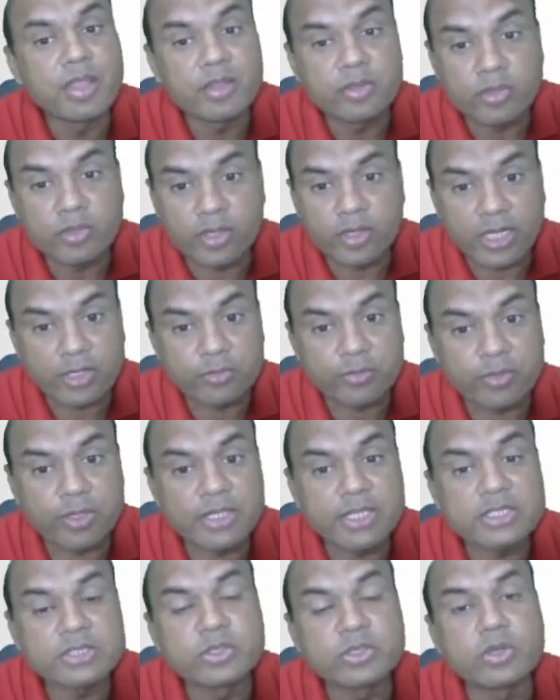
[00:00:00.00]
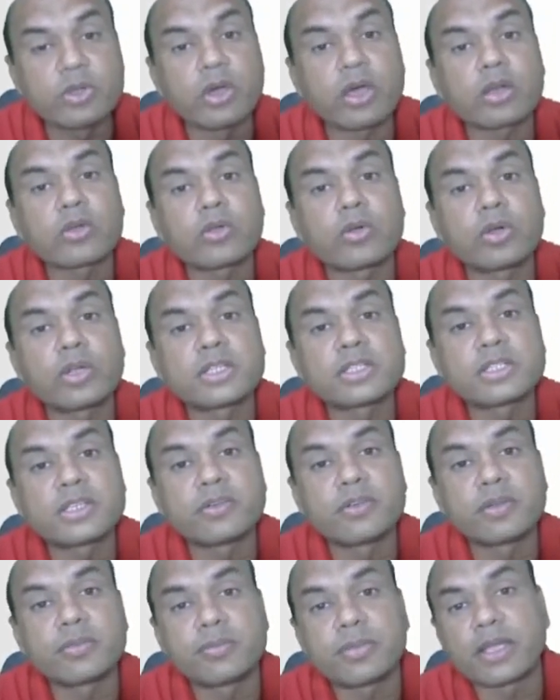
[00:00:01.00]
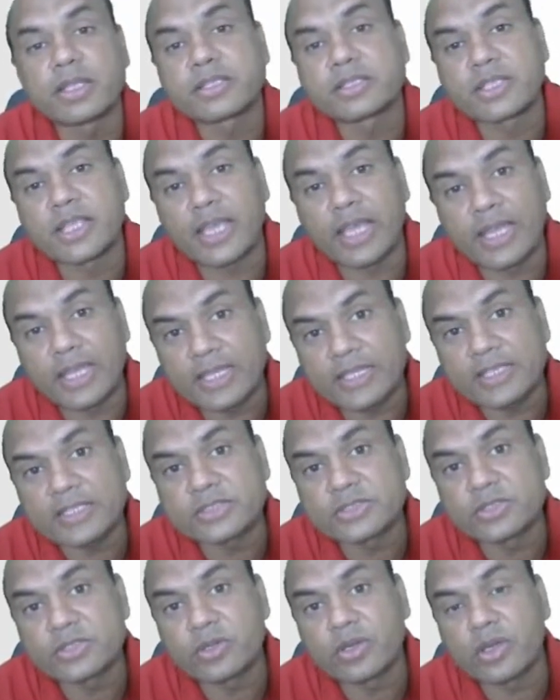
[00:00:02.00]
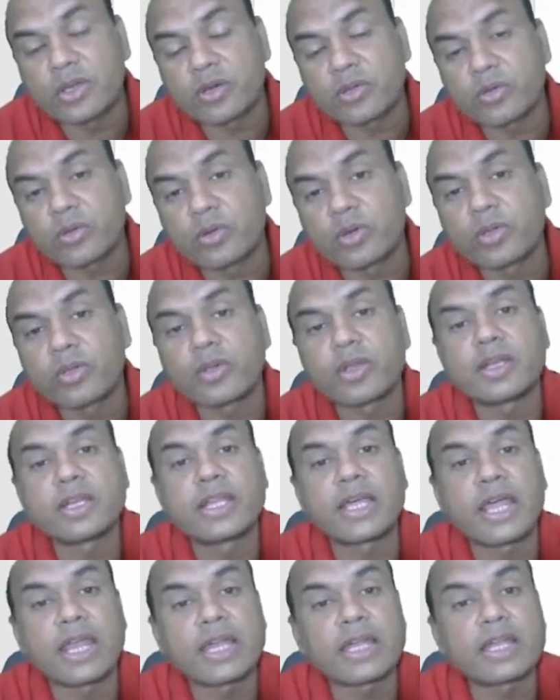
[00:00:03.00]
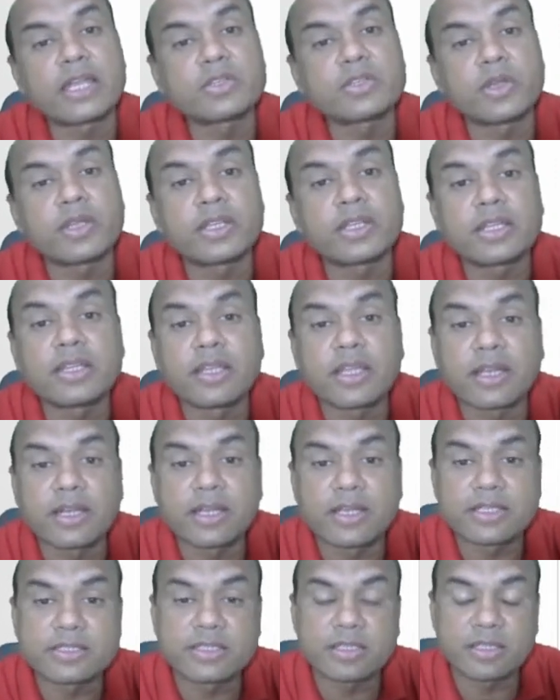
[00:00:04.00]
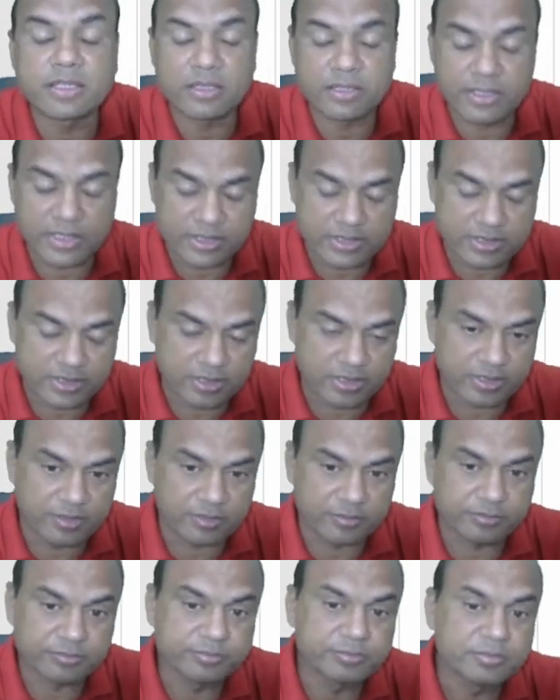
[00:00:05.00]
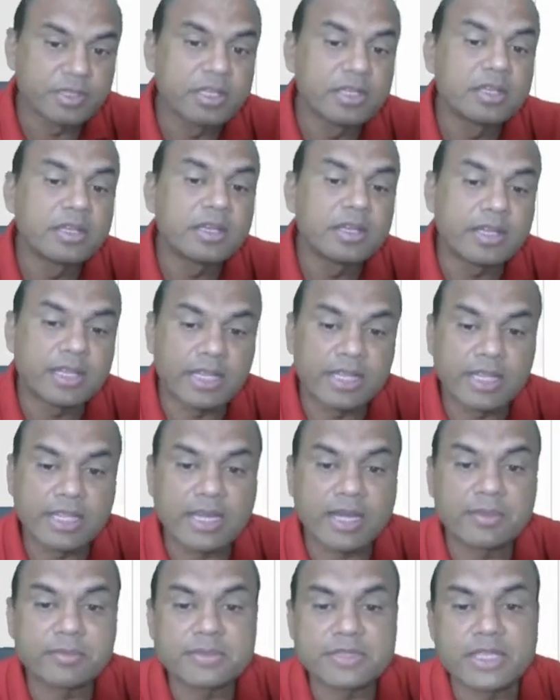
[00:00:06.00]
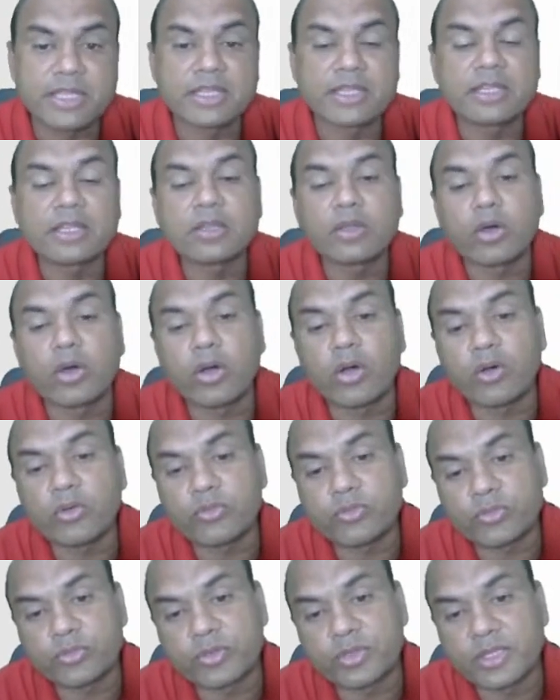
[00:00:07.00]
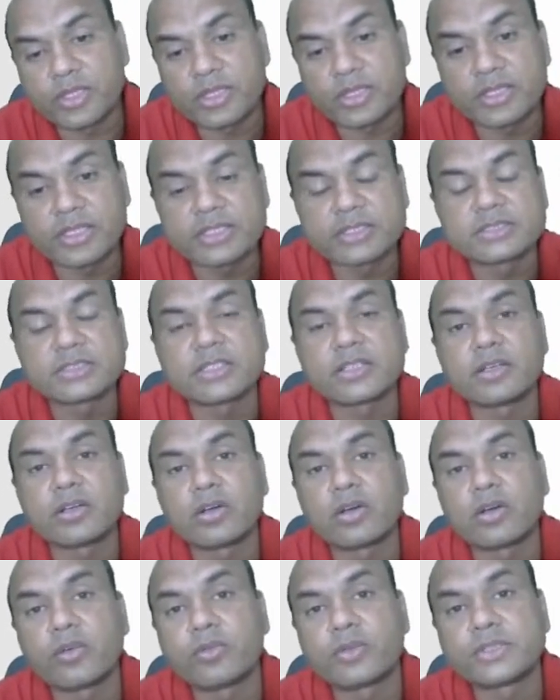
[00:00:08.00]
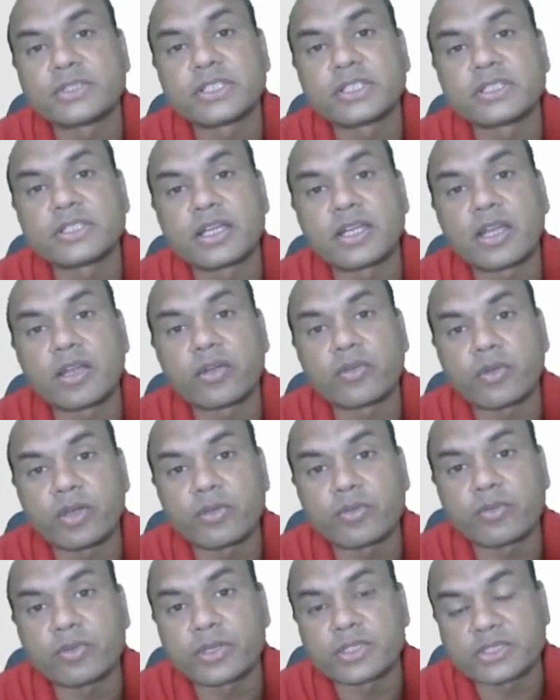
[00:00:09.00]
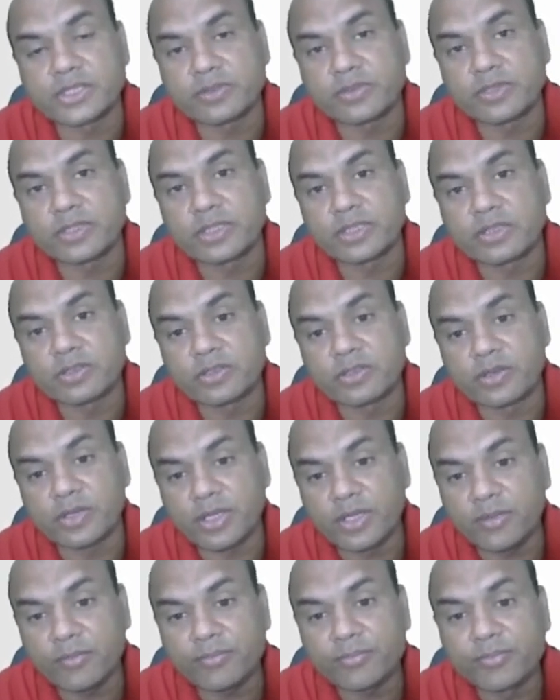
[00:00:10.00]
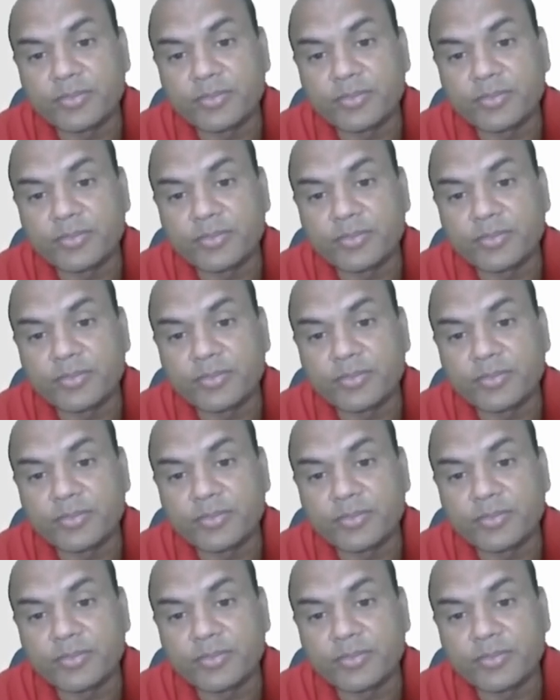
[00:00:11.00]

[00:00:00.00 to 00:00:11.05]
So that's why this QR code is given. By scanning this QR code, you can directly join the LinkedIn and this Telegram channel of this Officers Adda 24/7. Okay.